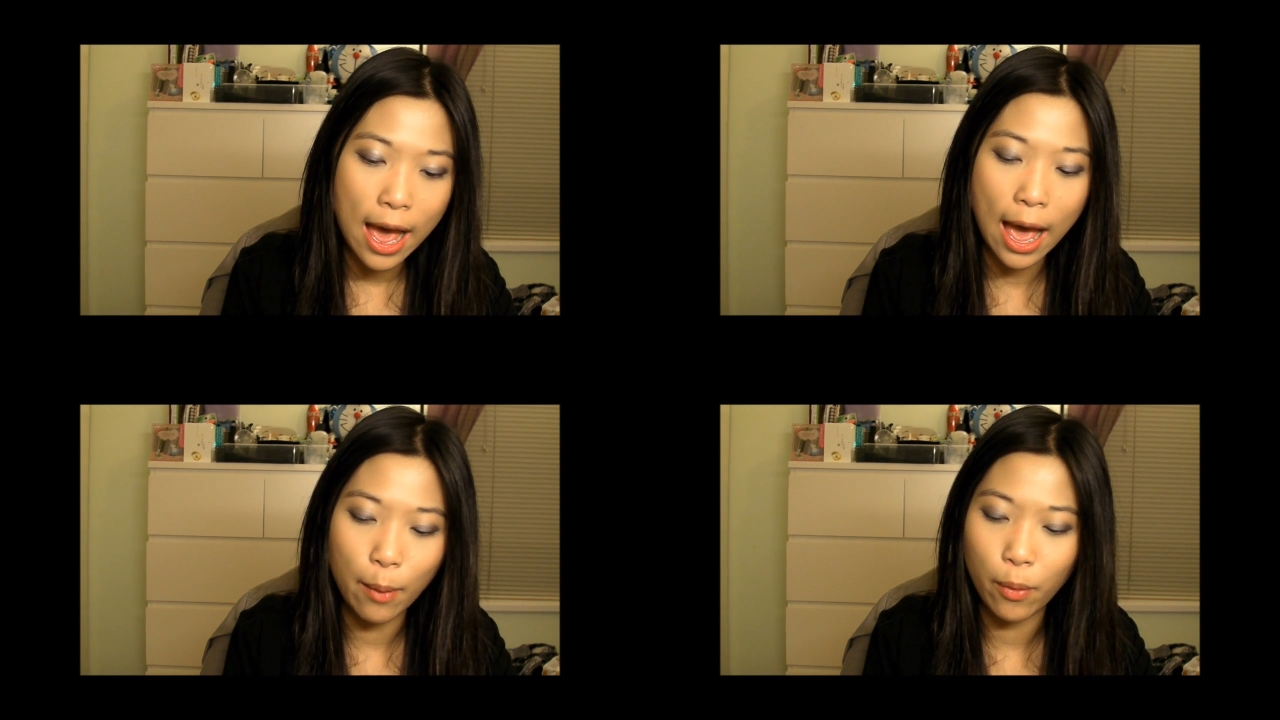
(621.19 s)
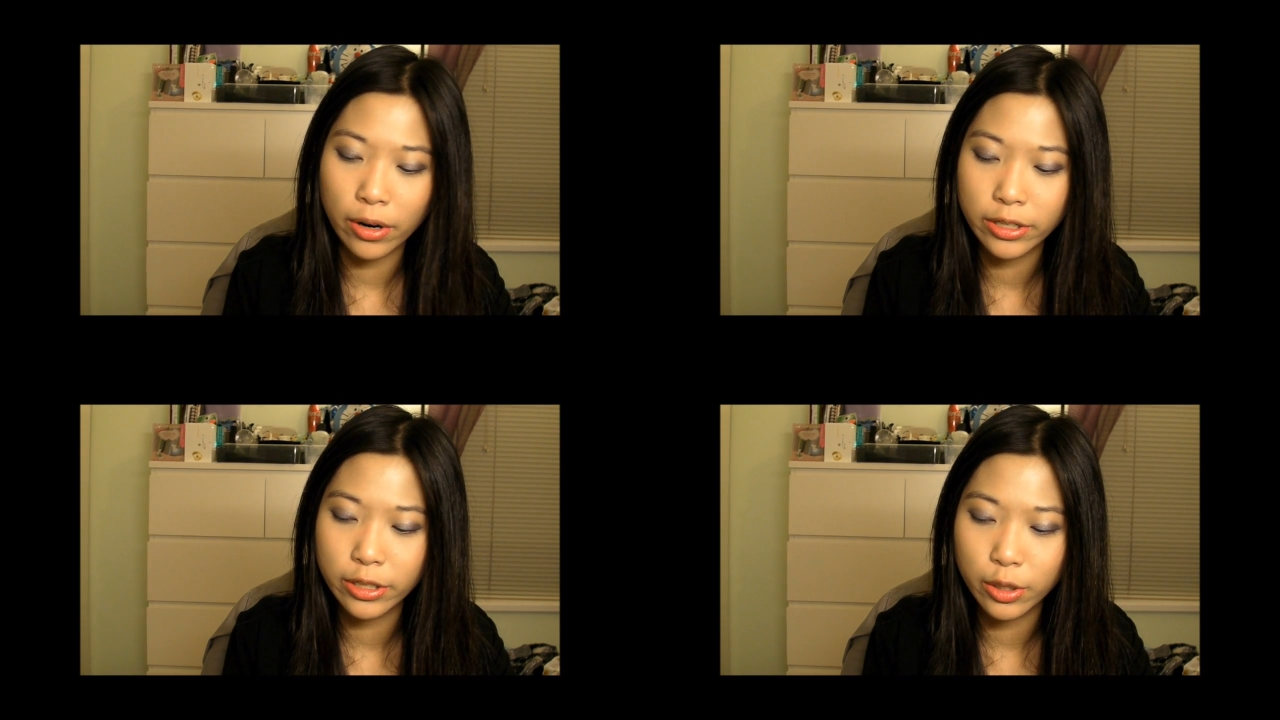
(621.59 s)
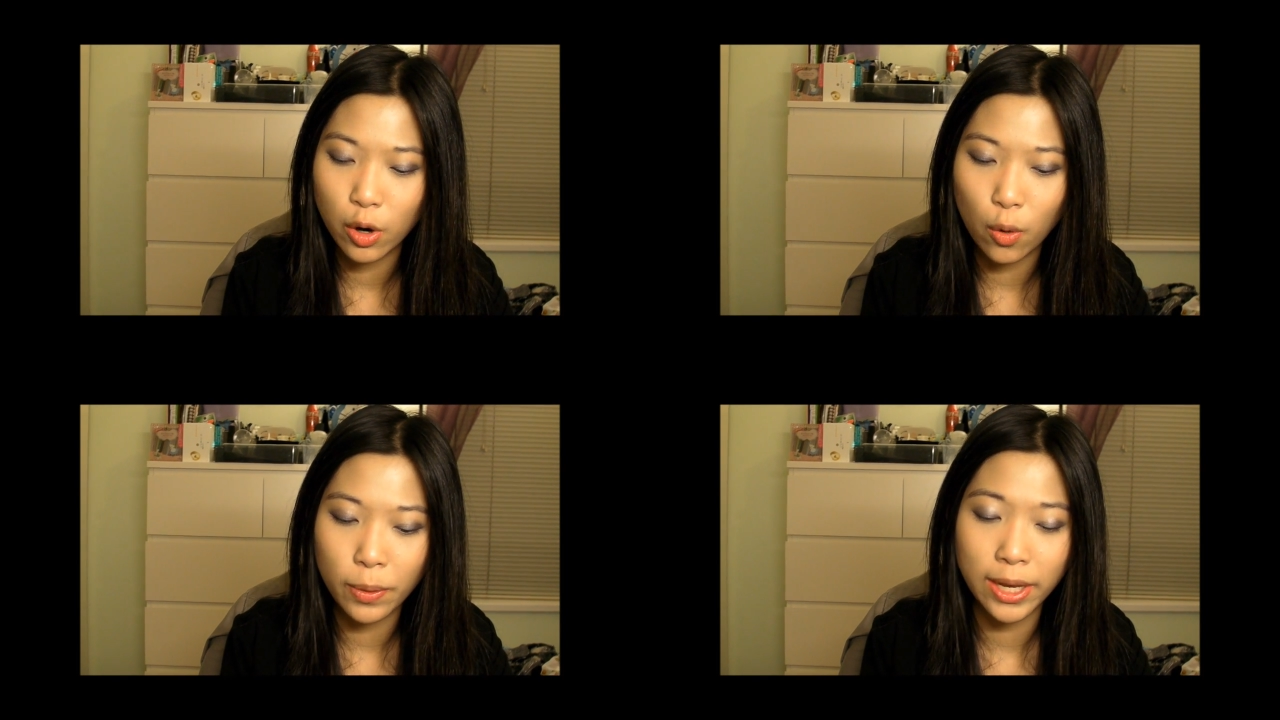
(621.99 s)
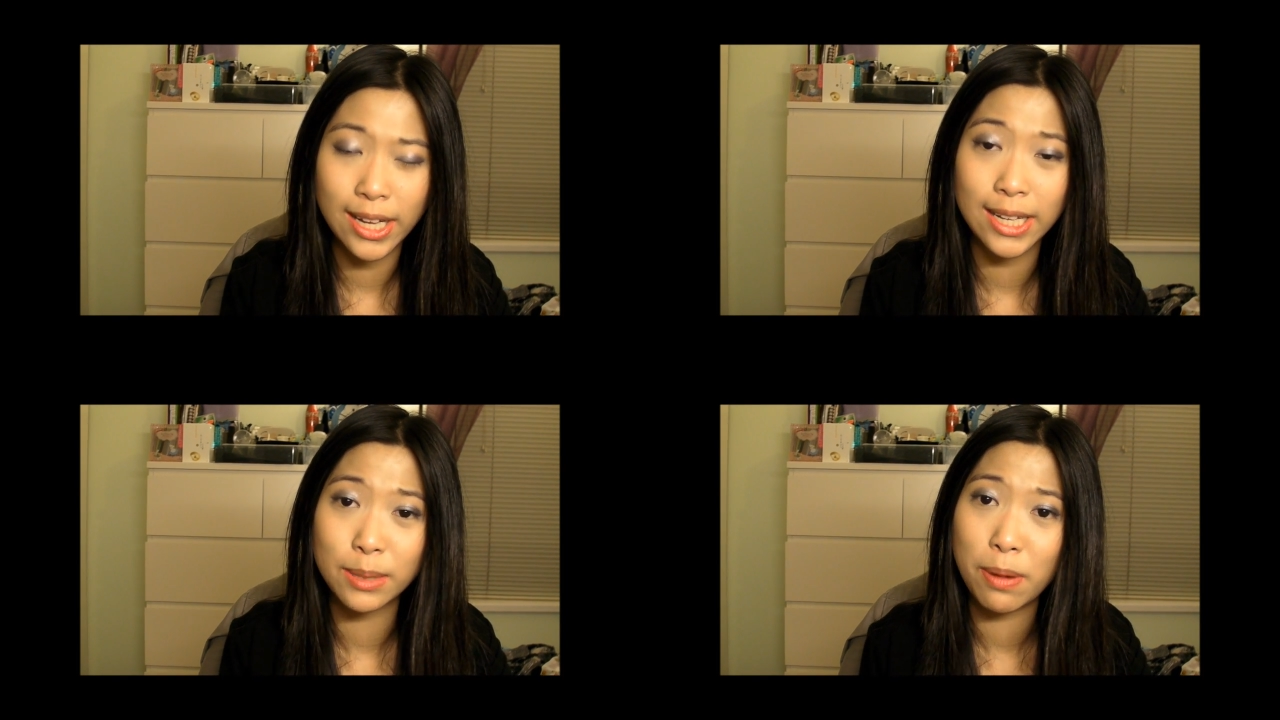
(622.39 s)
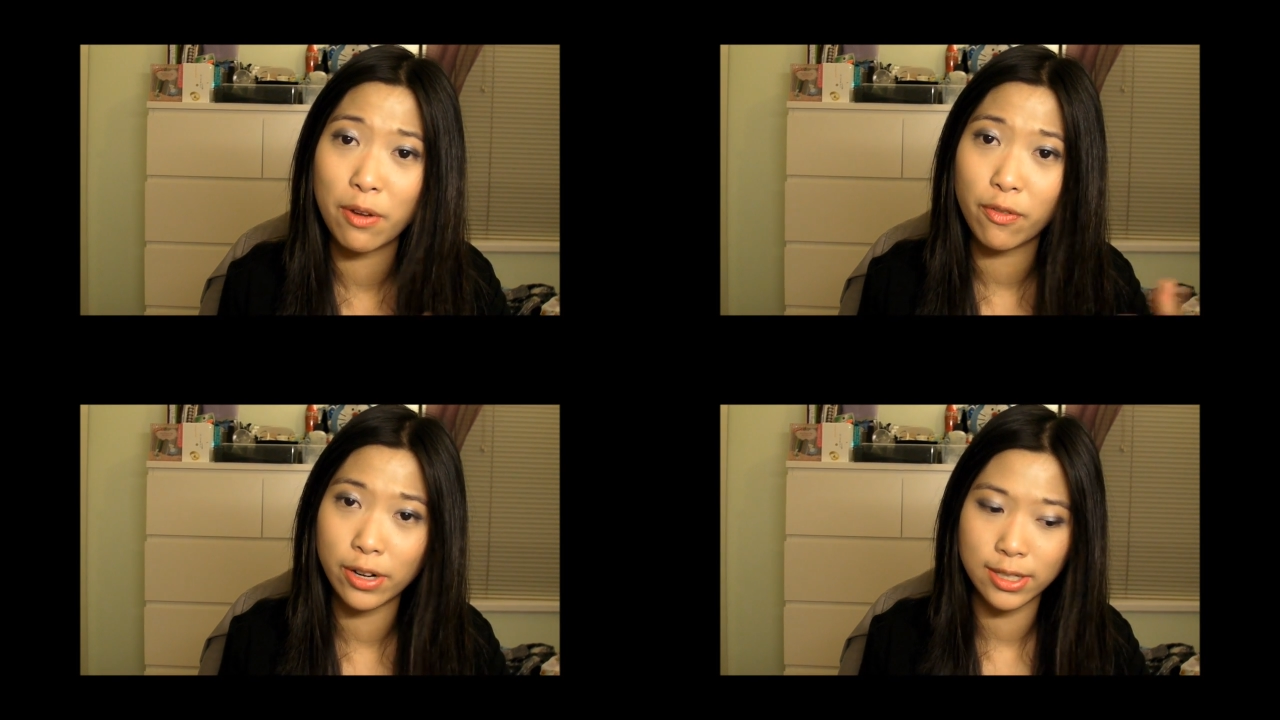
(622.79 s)
I wanted to go because my
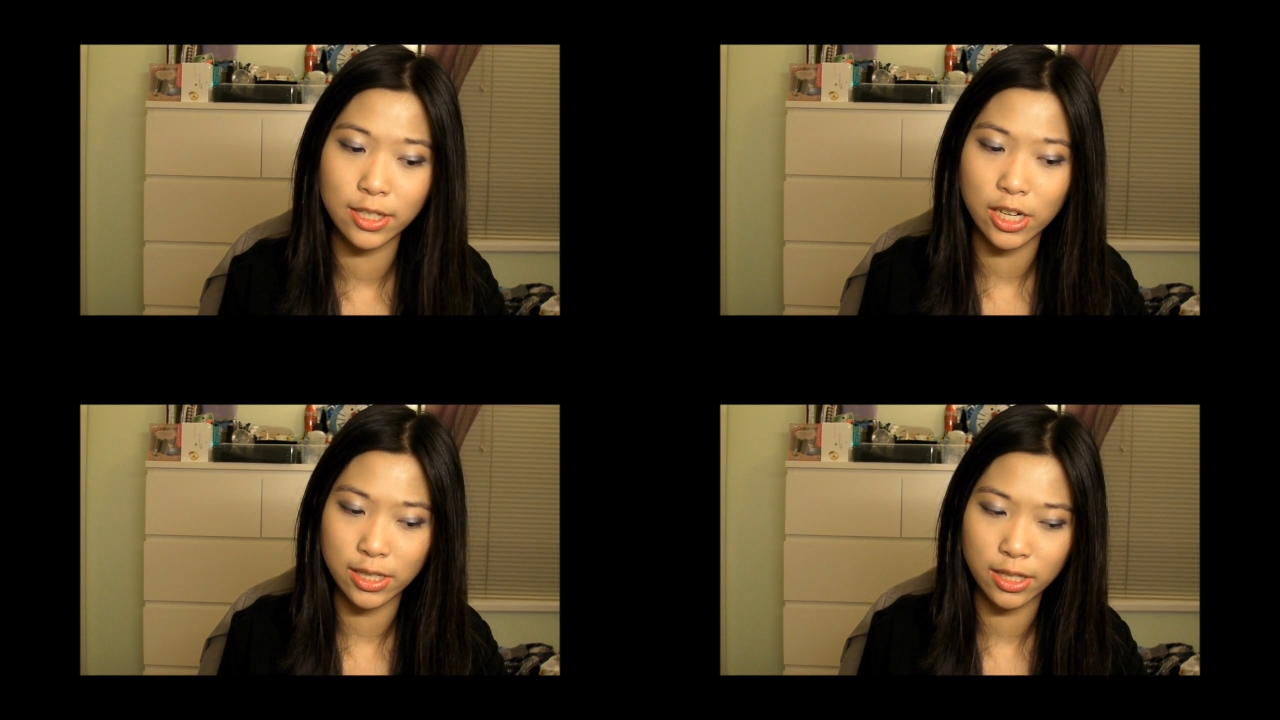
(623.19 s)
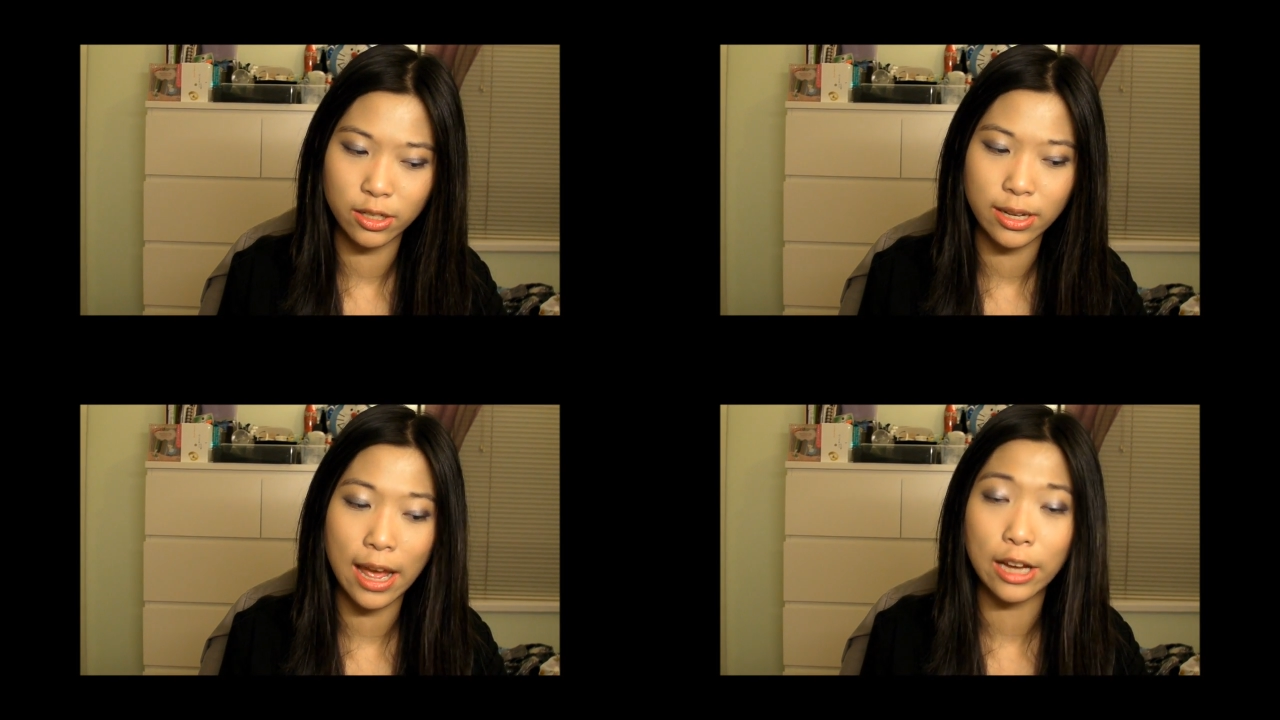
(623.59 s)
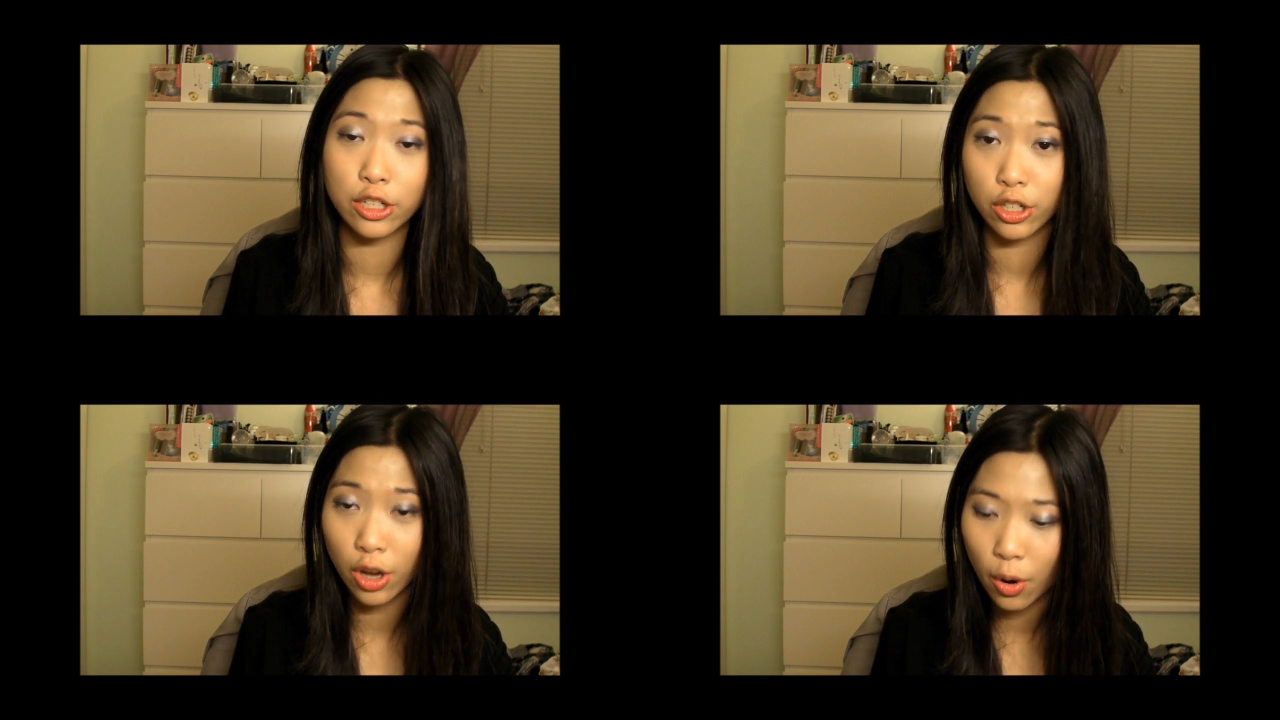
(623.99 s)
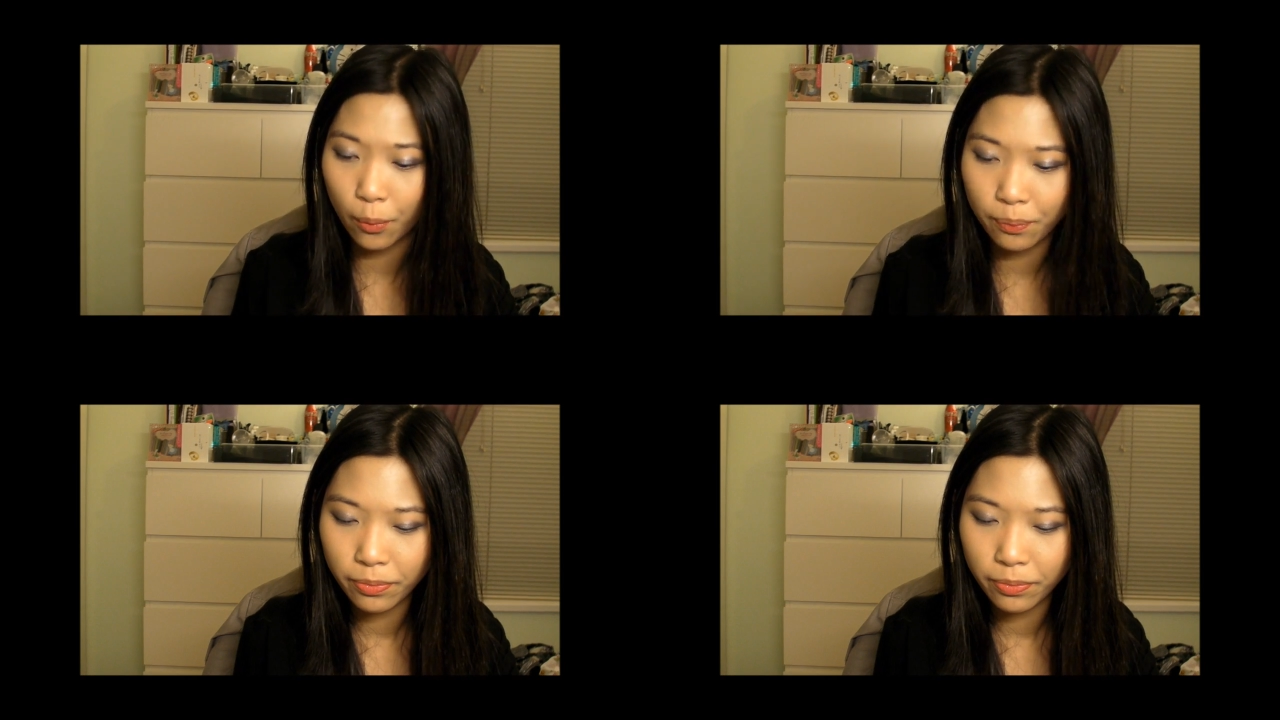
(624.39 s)
friend suggested that I should go.